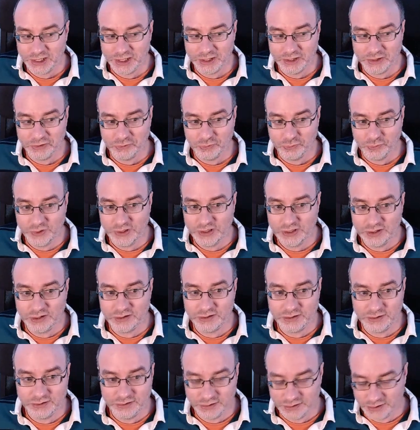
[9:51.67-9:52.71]
We
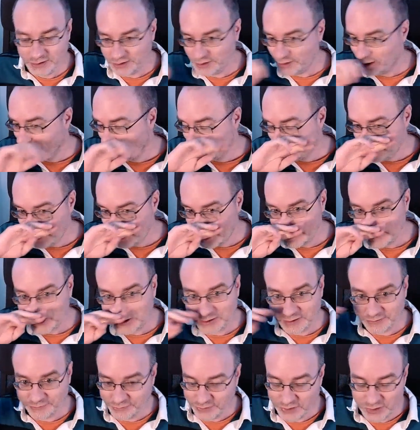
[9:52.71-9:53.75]
couldn't. I
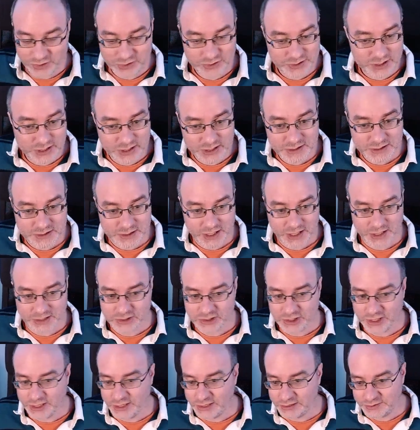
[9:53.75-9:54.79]
checked the fuses. I
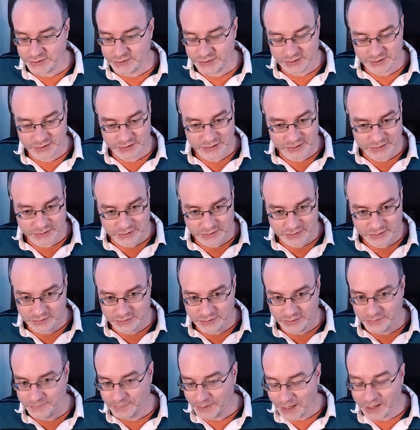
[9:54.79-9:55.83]
checked the
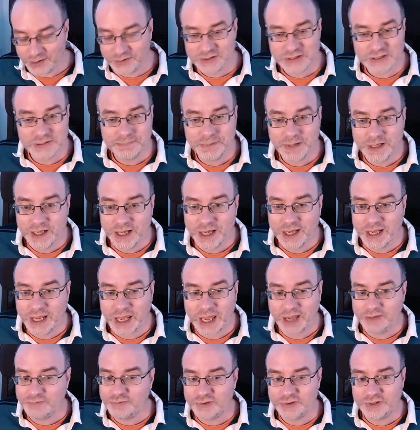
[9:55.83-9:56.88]
power supply.
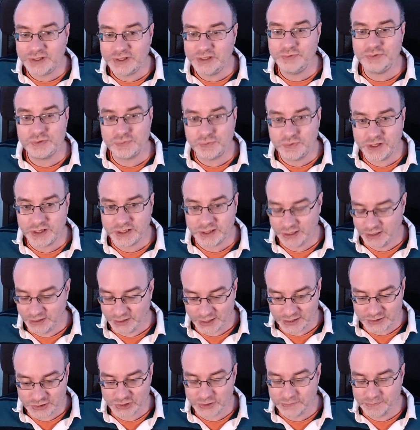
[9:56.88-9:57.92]
Everything was working.
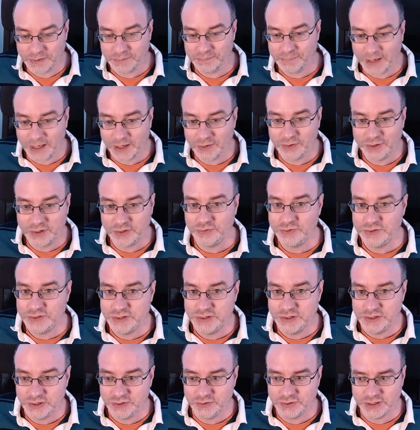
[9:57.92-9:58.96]
There should be power going to
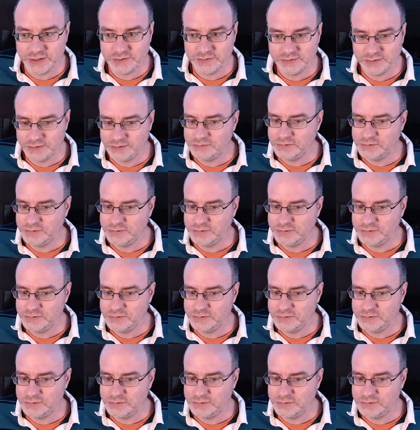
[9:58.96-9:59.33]
the unit.